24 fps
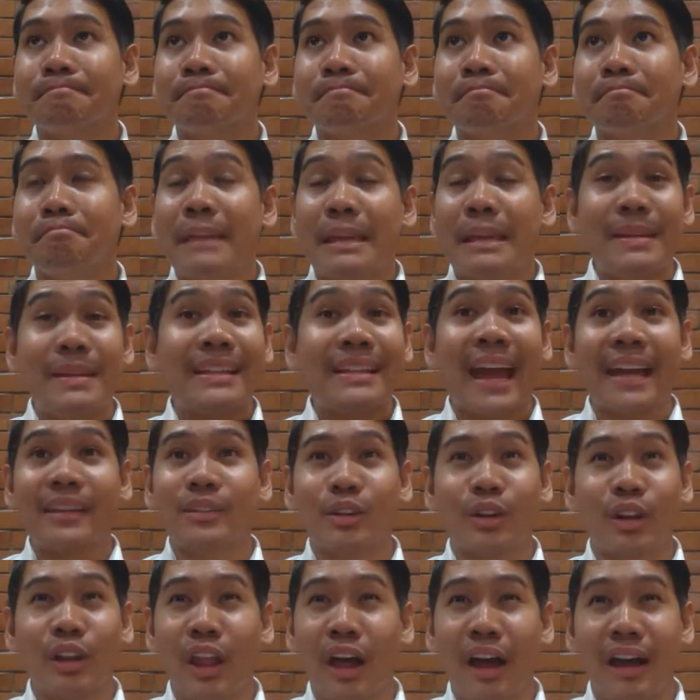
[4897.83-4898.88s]
Maybe nine
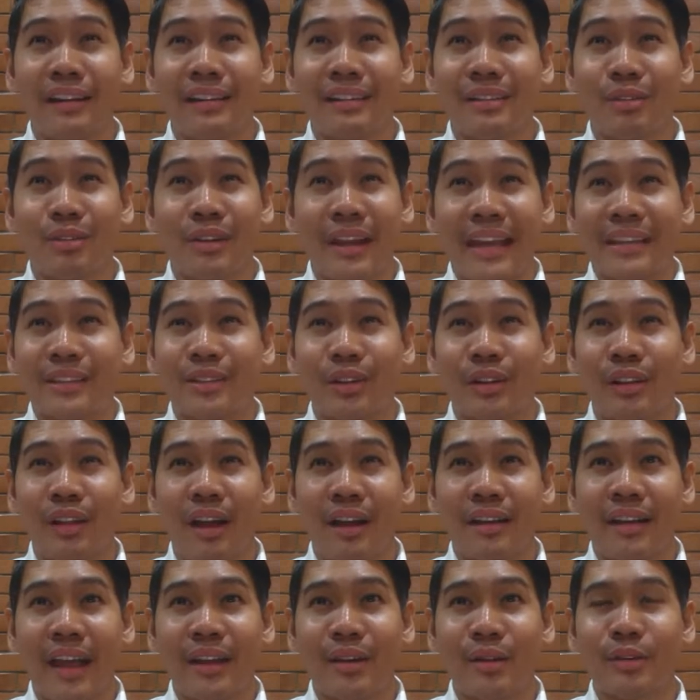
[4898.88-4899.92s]
o'clock or eight
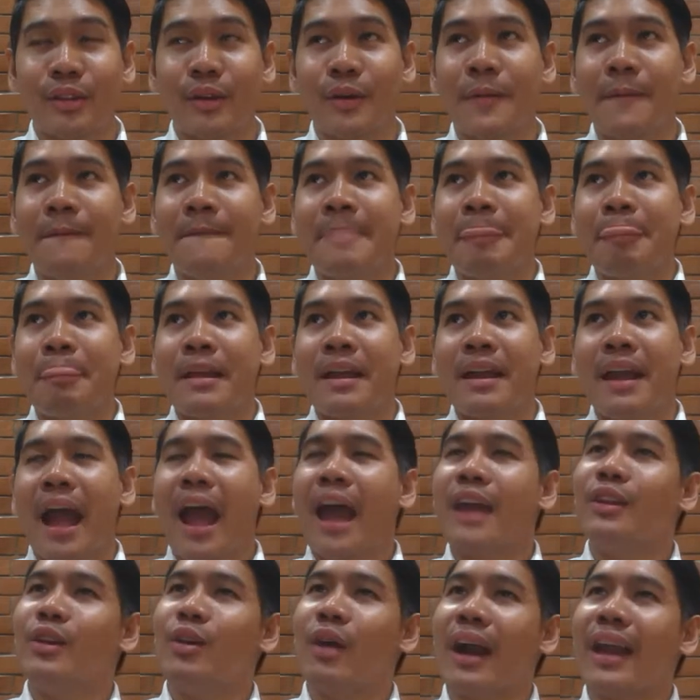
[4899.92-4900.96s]
o'clock. I don't know. I
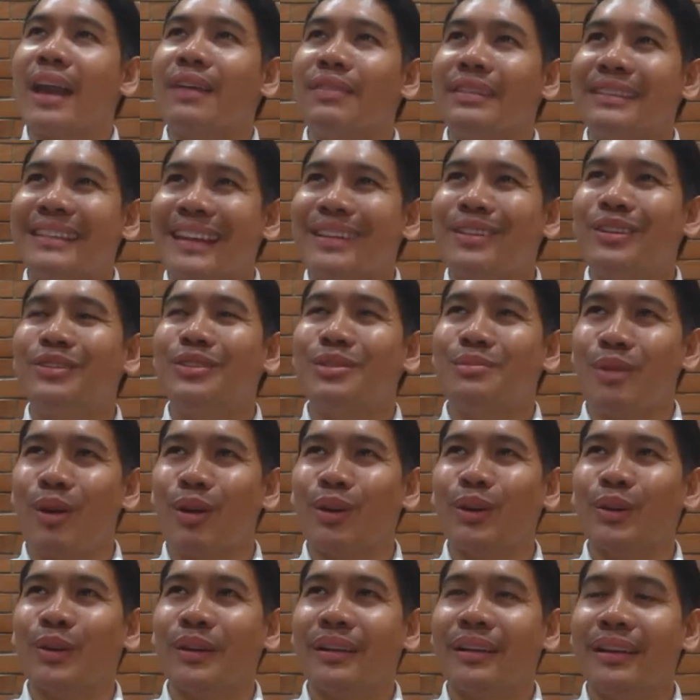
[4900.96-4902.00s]
know I have a dinner
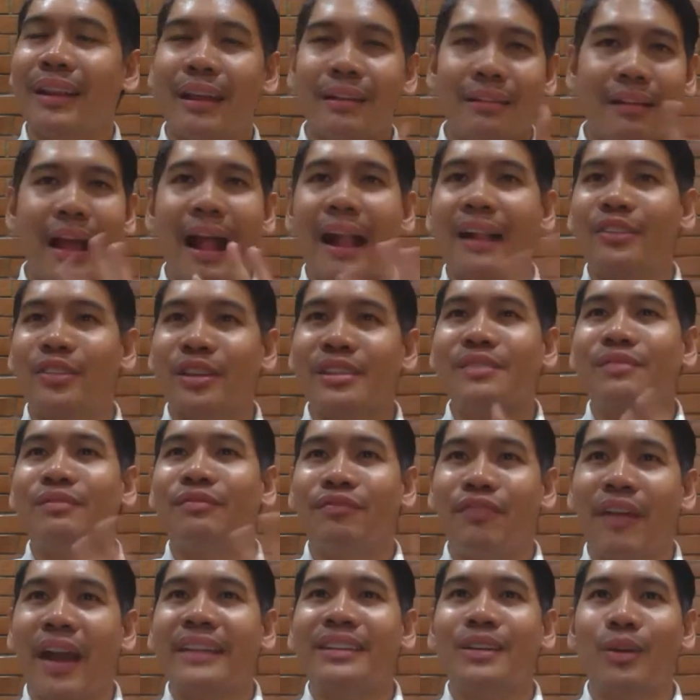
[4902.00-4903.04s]
tomorrow. I'll just
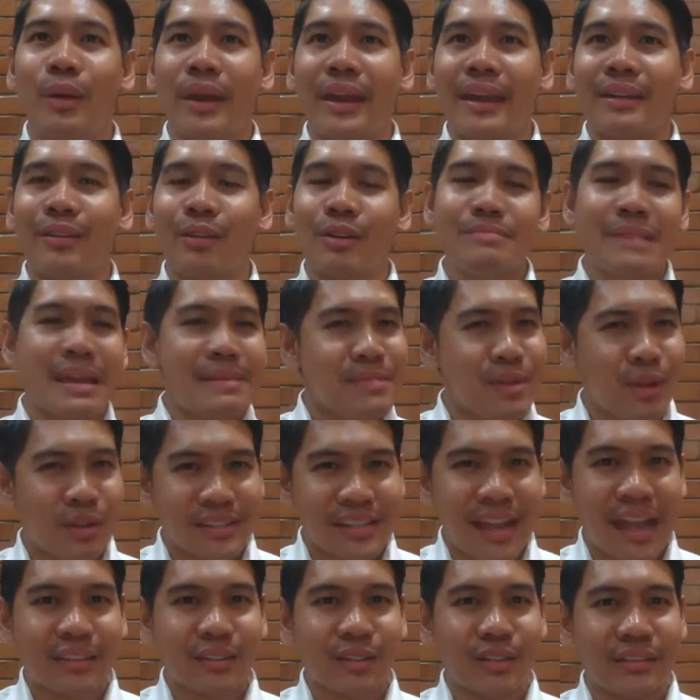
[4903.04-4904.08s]
find a way, or maybe on
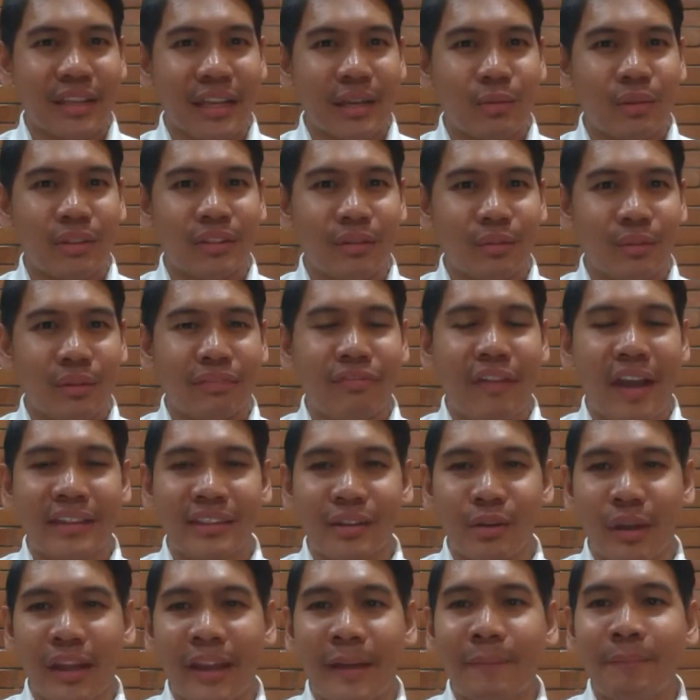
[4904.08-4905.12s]
Saturday we'll we'll find a
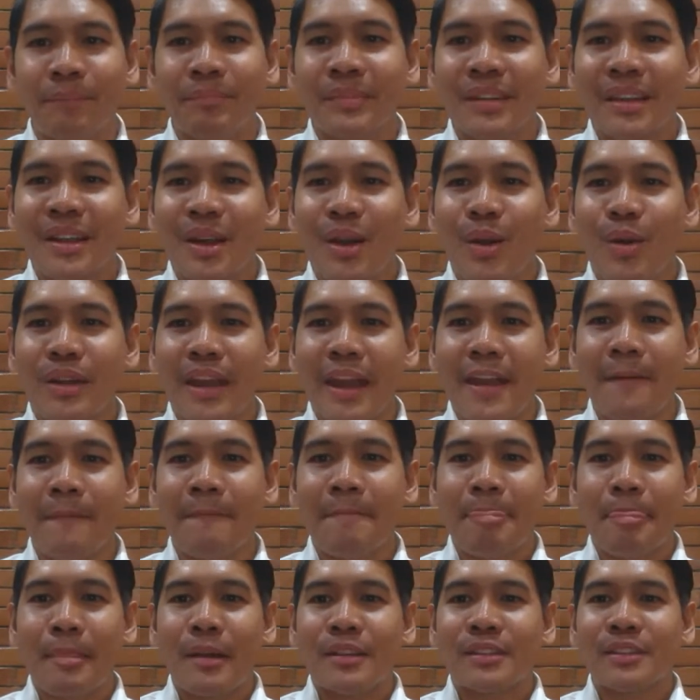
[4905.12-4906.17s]
way. Okay.
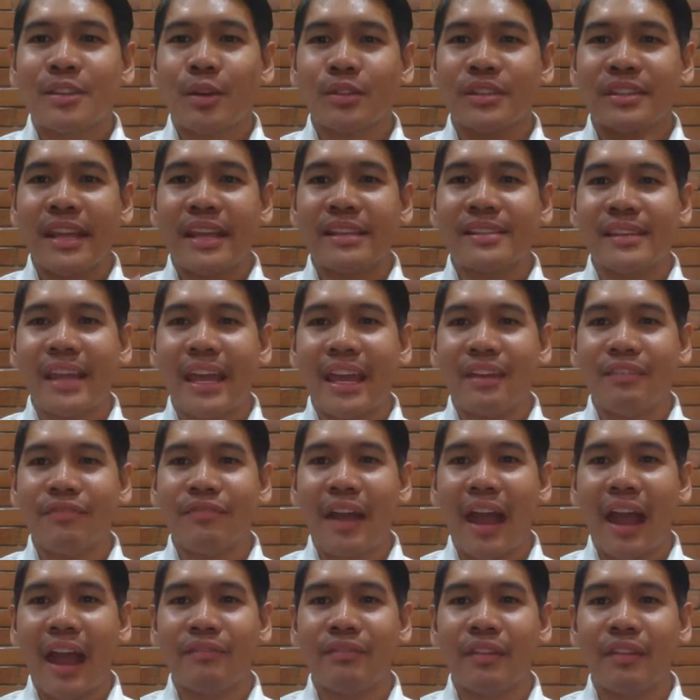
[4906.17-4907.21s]
So stay safe.
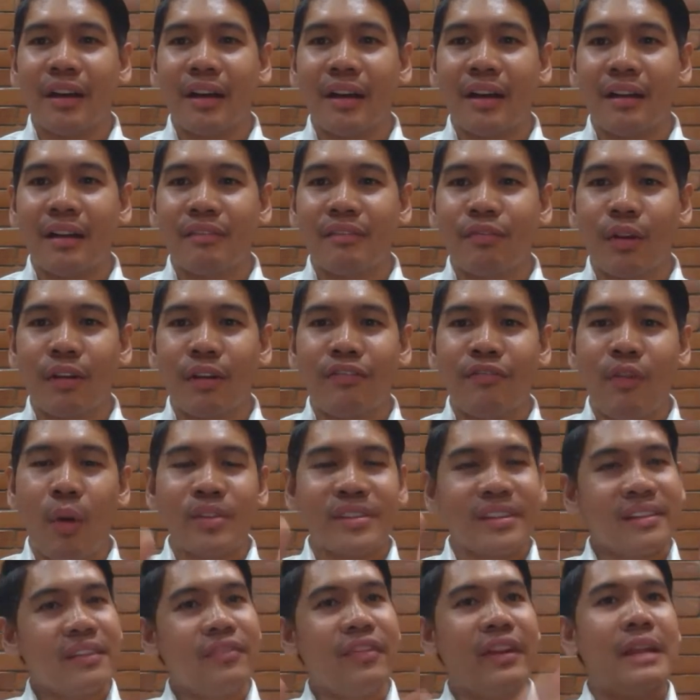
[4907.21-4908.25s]
Have a for folks
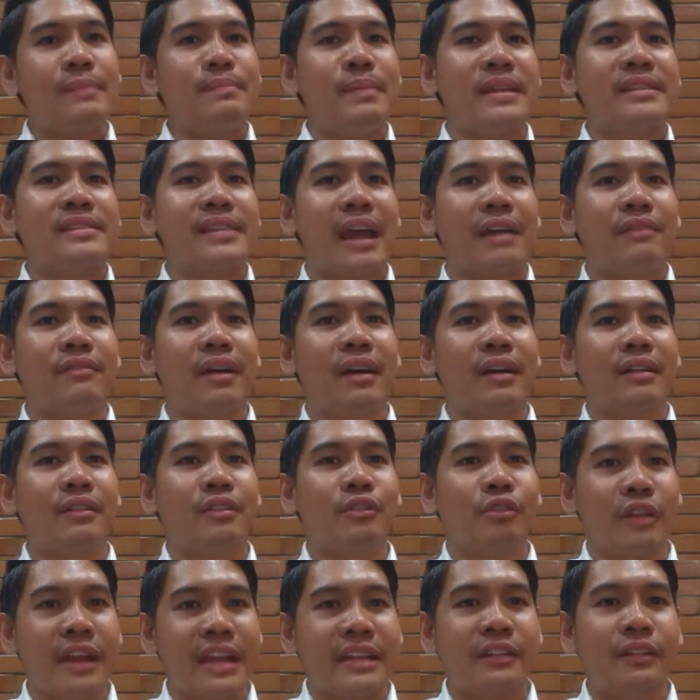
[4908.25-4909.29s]
in the Philippines, have a
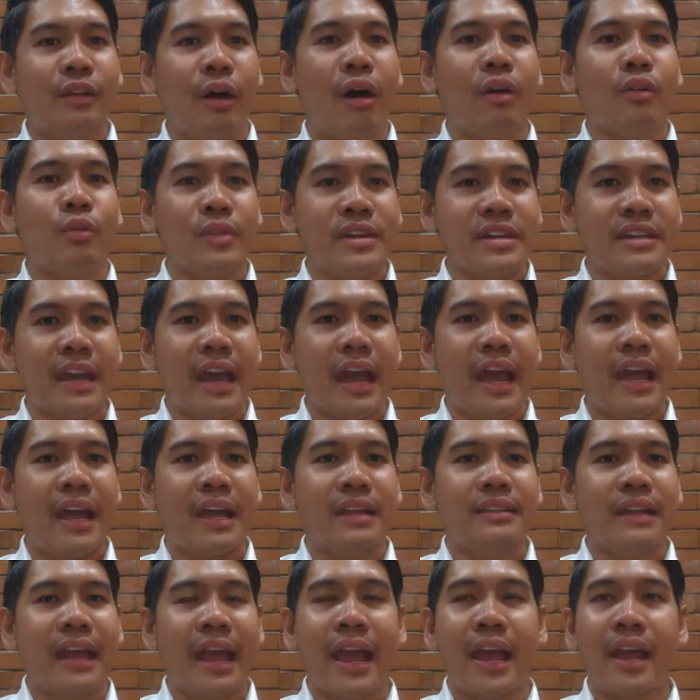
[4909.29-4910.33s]
great long
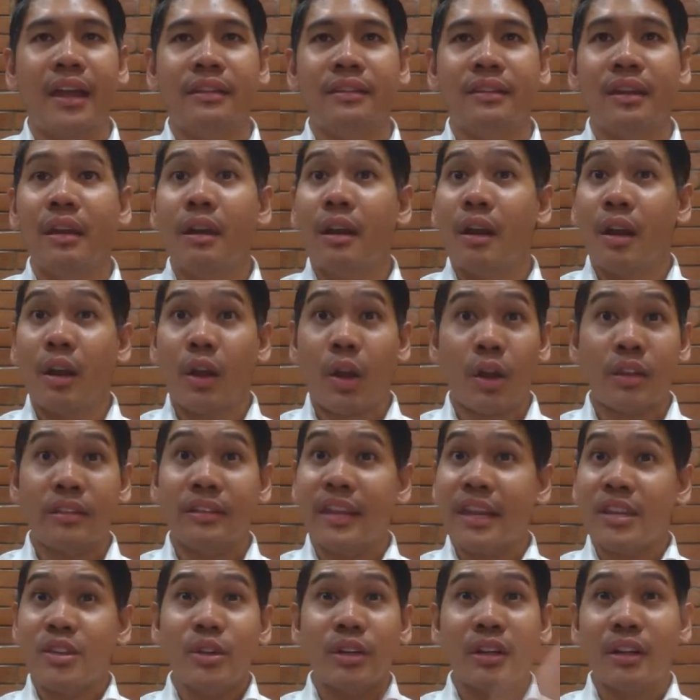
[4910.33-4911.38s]
weekend and
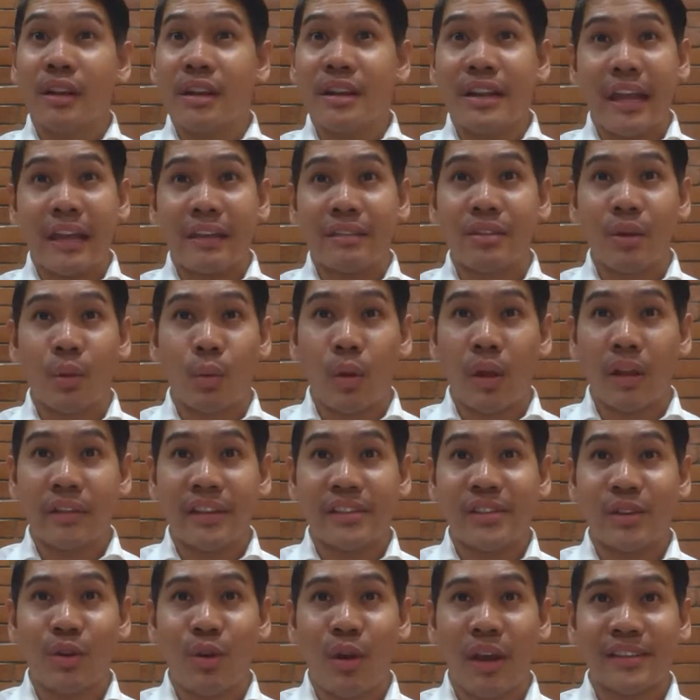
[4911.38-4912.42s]
continue learning. The world
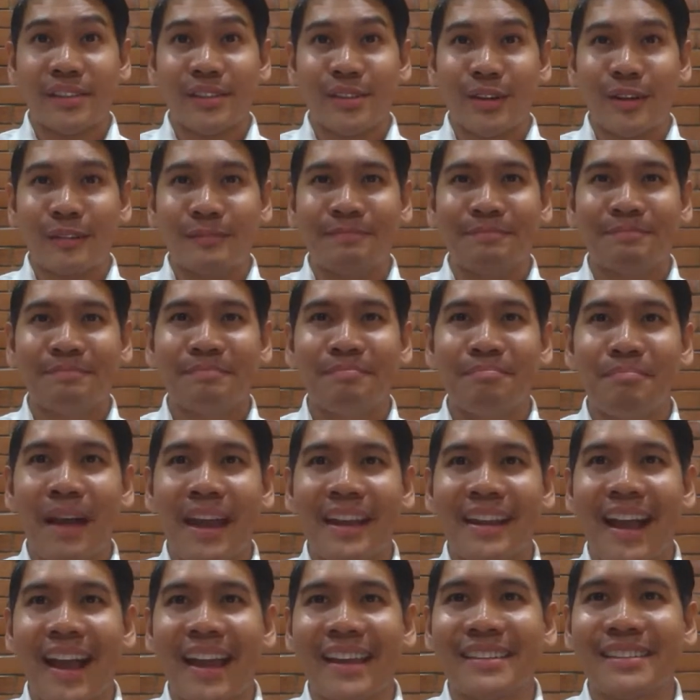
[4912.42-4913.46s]
is your oyster. Bye
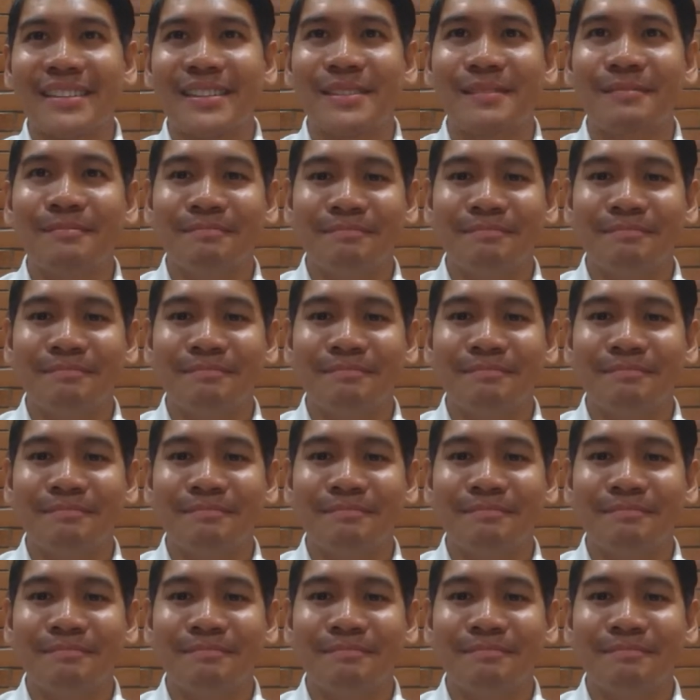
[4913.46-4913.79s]
guys.